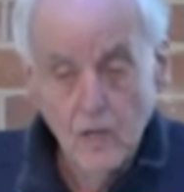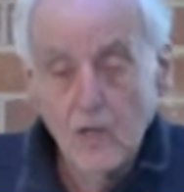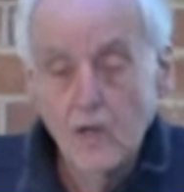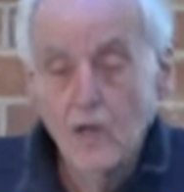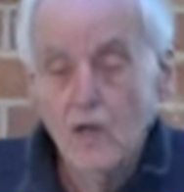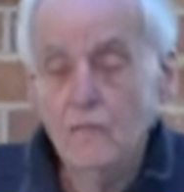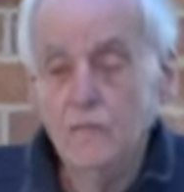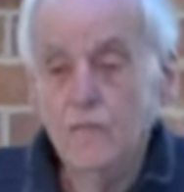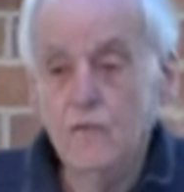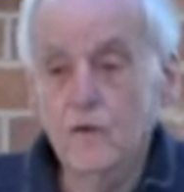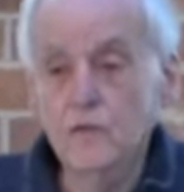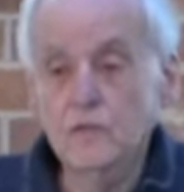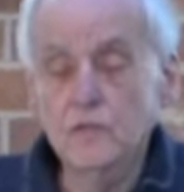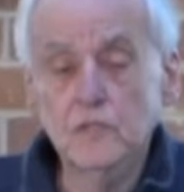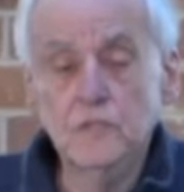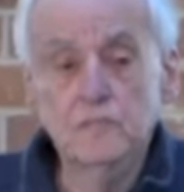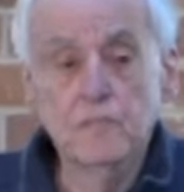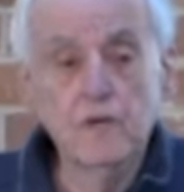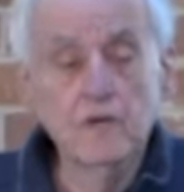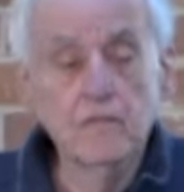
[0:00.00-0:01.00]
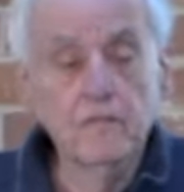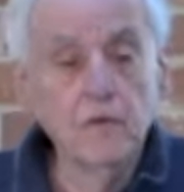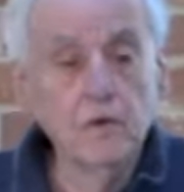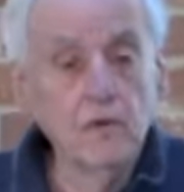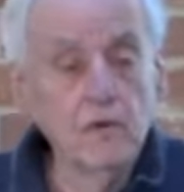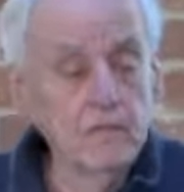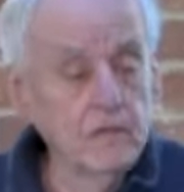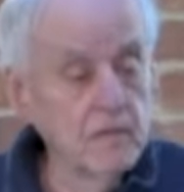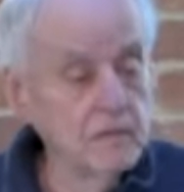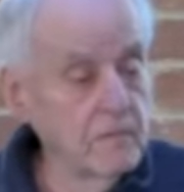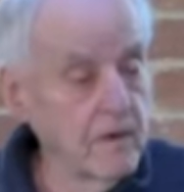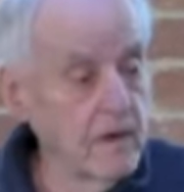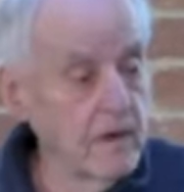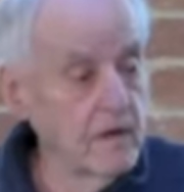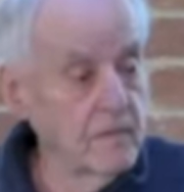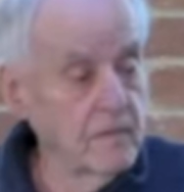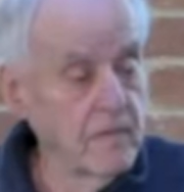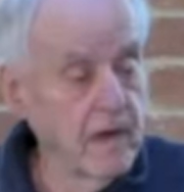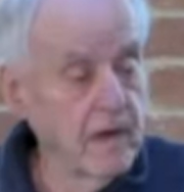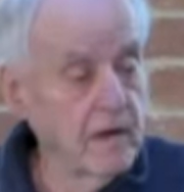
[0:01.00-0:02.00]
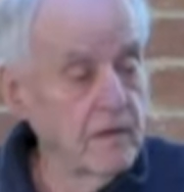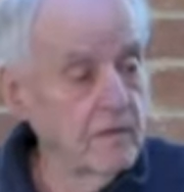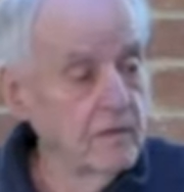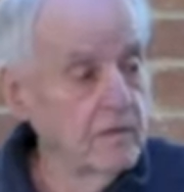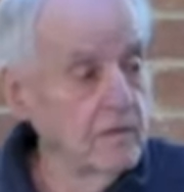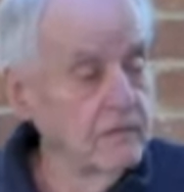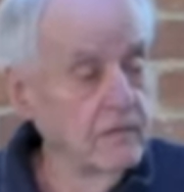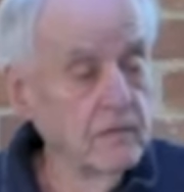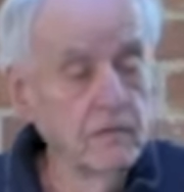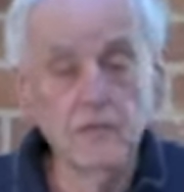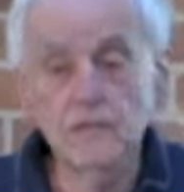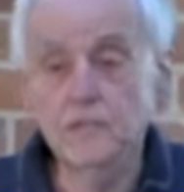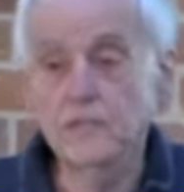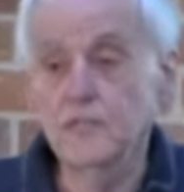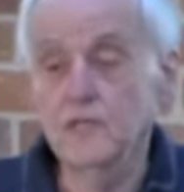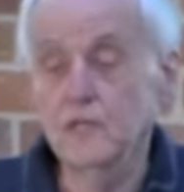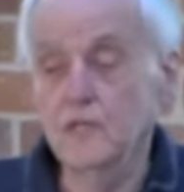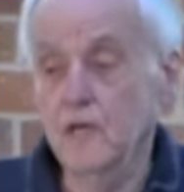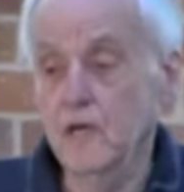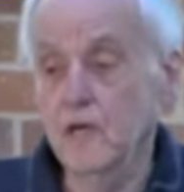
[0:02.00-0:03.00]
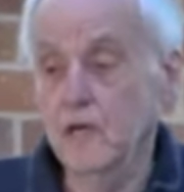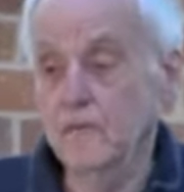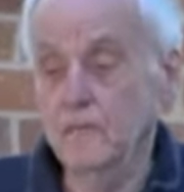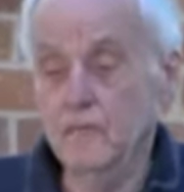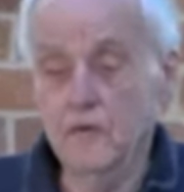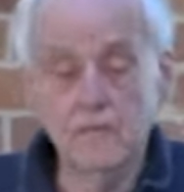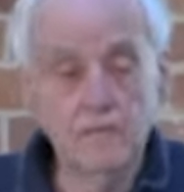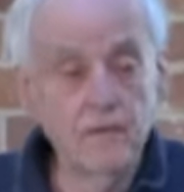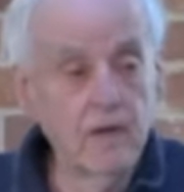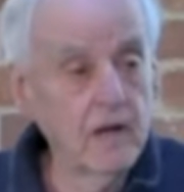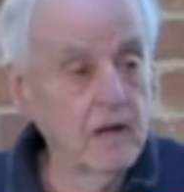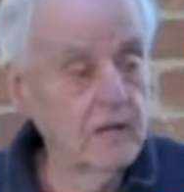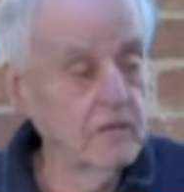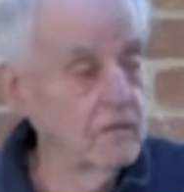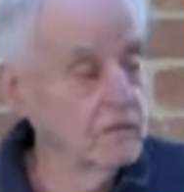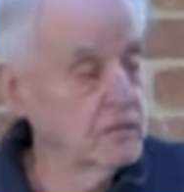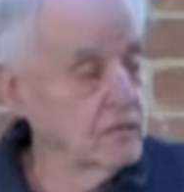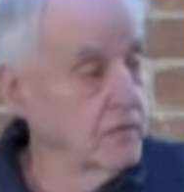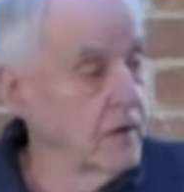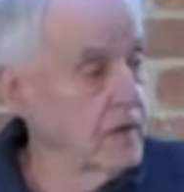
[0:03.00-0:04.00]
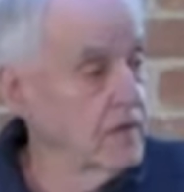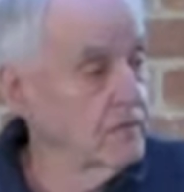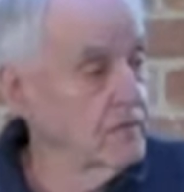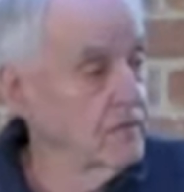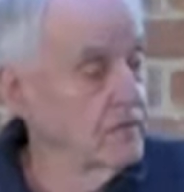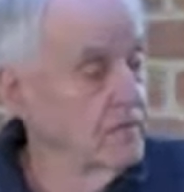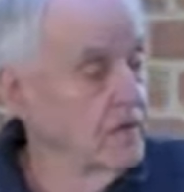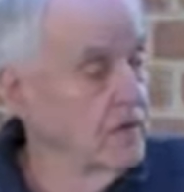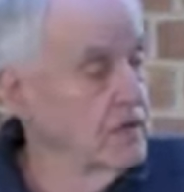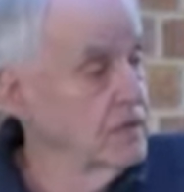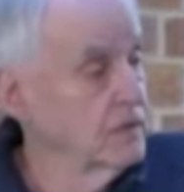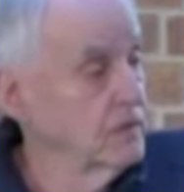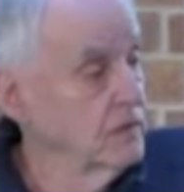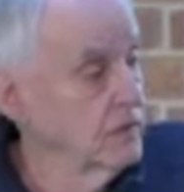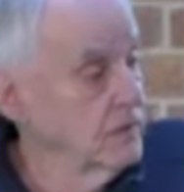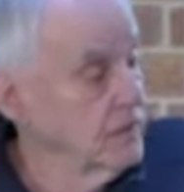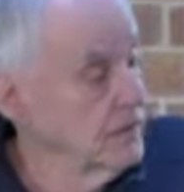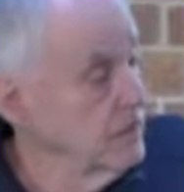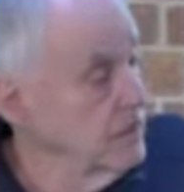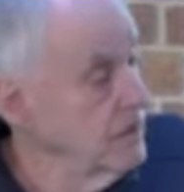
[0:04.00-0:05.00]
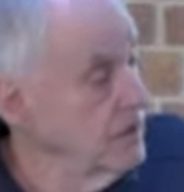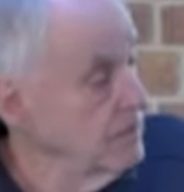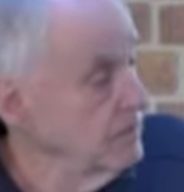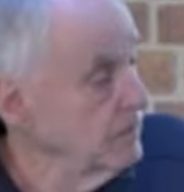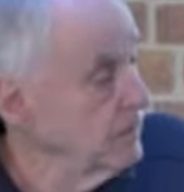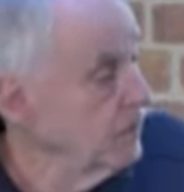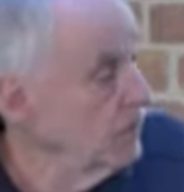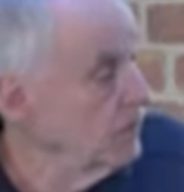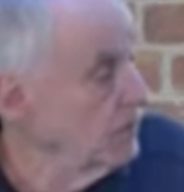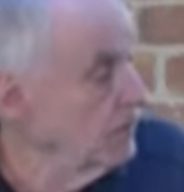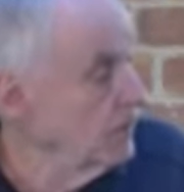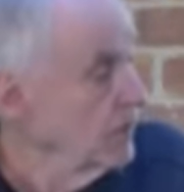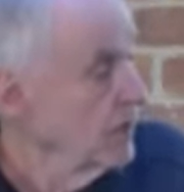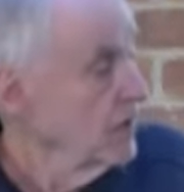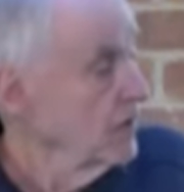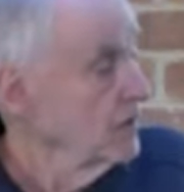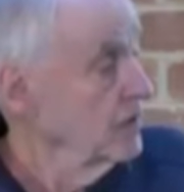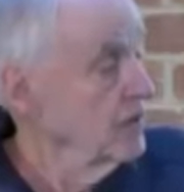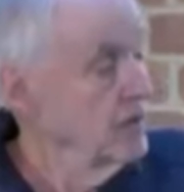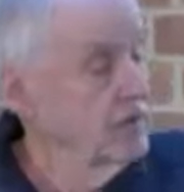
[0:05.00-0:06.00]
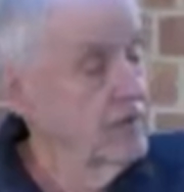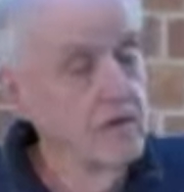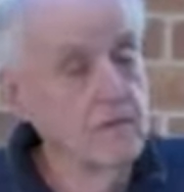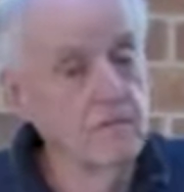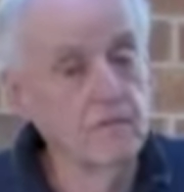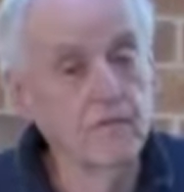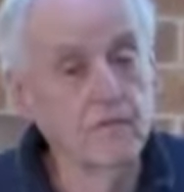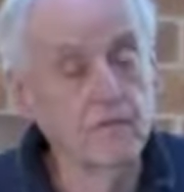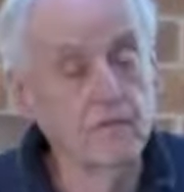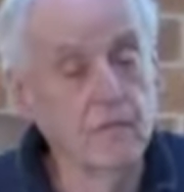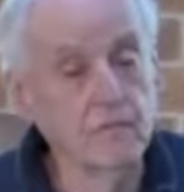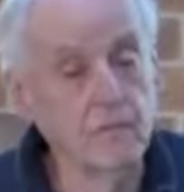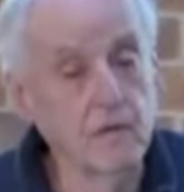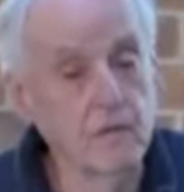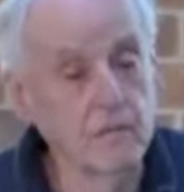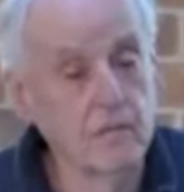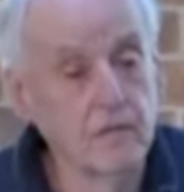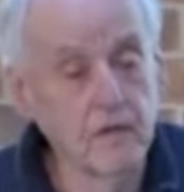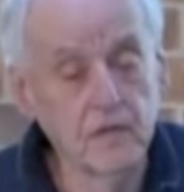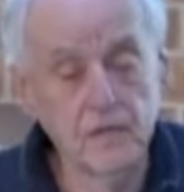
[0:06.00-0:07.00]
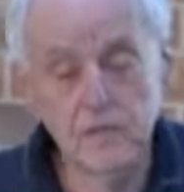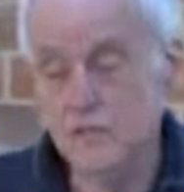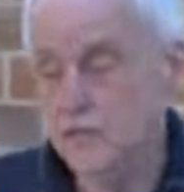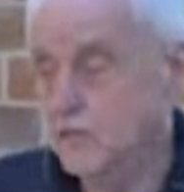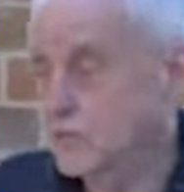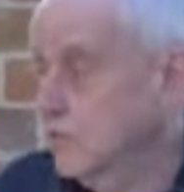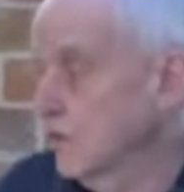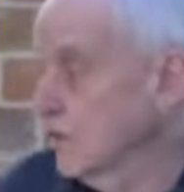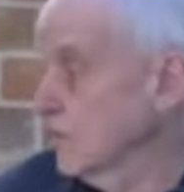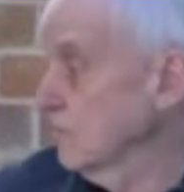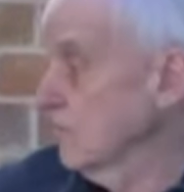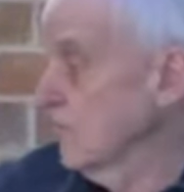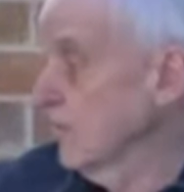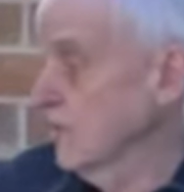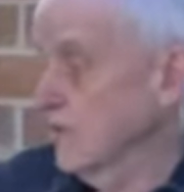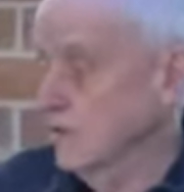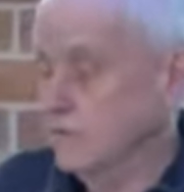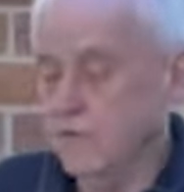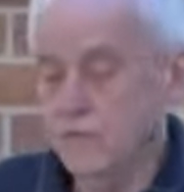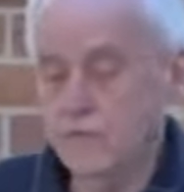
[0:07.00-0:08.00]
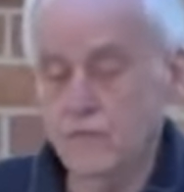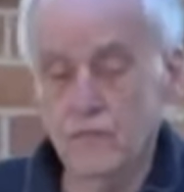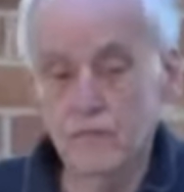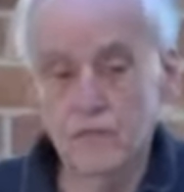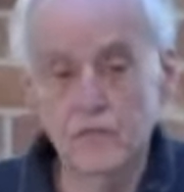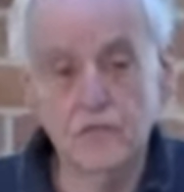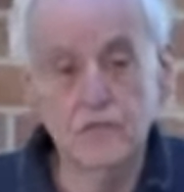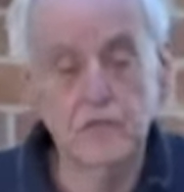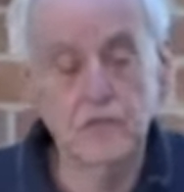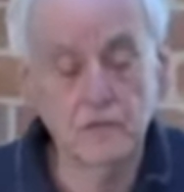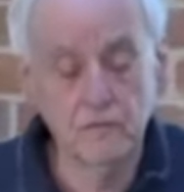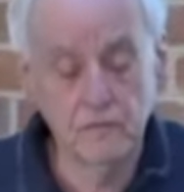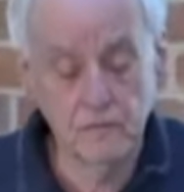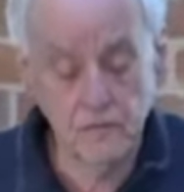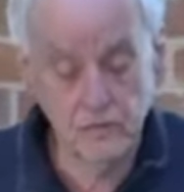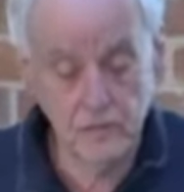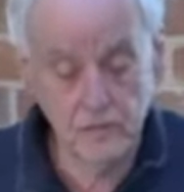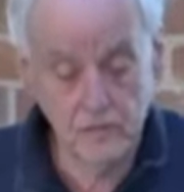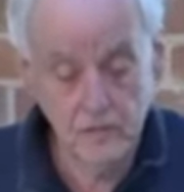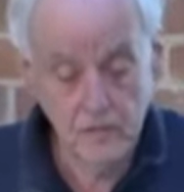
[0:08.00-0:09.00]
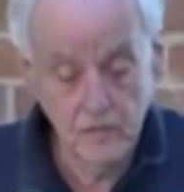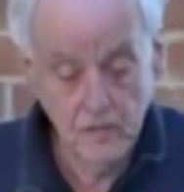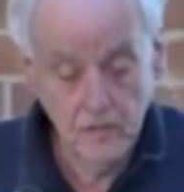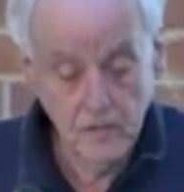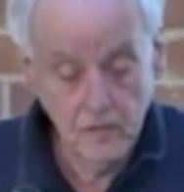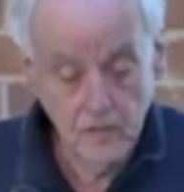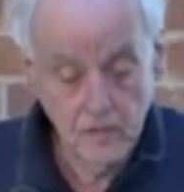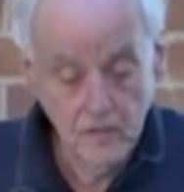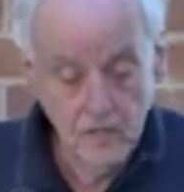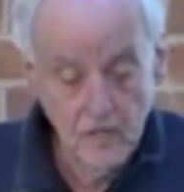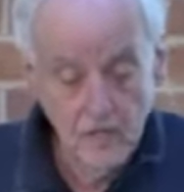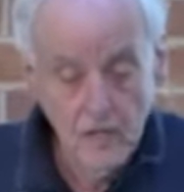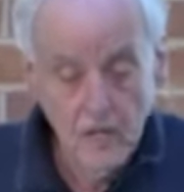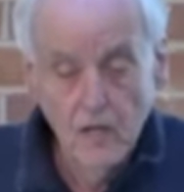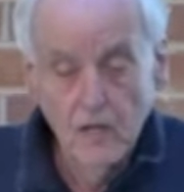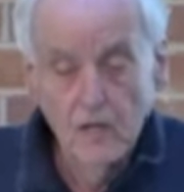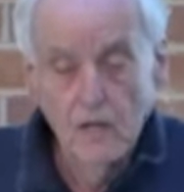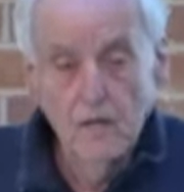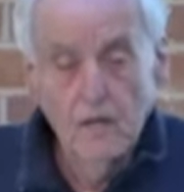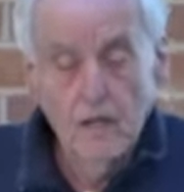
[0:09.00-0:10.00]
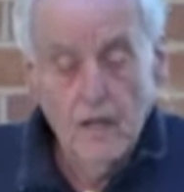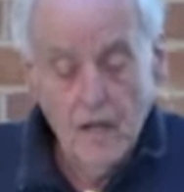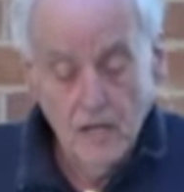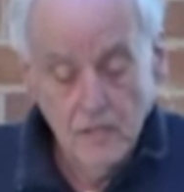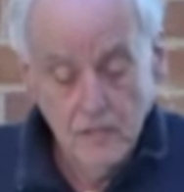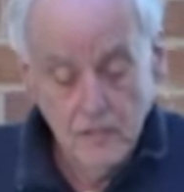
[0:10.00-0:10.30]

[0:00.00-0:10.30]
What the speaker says: Of course, there's been movies made about it, and if you're listening carefully about it, there was a wonderful musical theme called the theme from the movie Exodus. I was playing it before the service, as